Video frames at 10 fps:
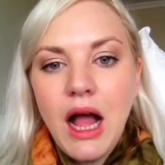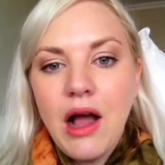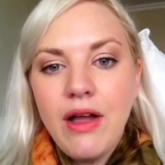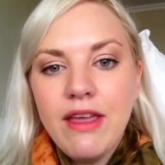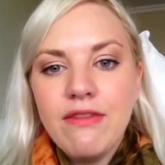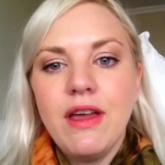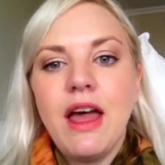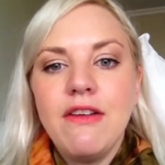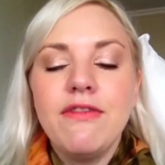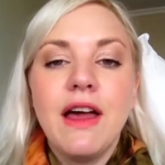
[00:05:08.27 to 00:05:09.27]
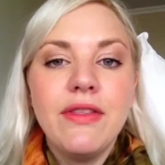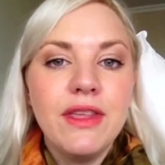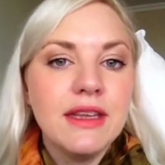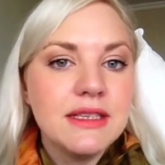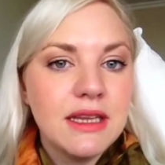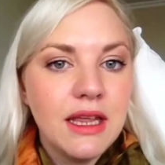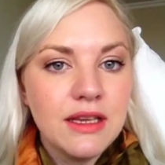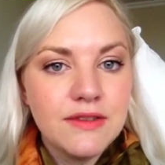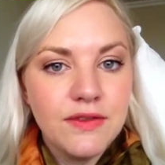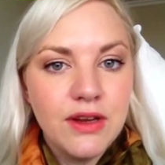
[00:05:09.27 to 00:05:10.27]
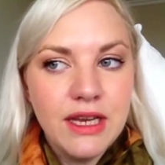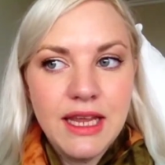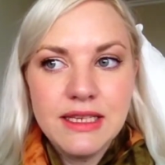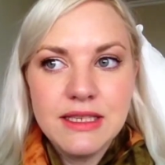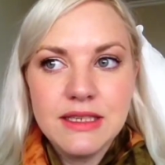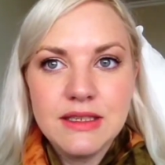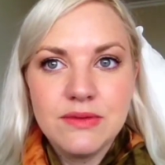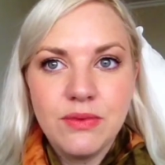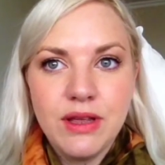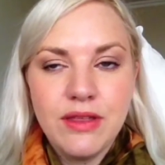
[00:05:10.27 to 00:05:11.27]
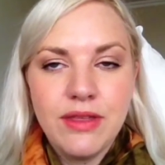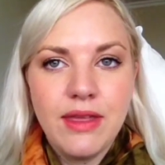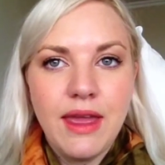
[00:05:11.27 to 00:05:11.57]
However, I found that exfoliators with